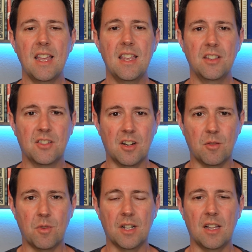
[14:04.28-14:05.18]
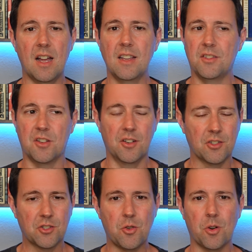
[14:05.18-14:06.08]
He's going to run a lot, he's going to
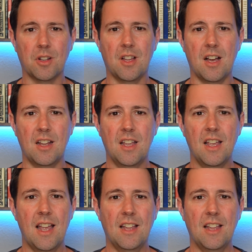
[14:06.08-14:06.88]
score a lot.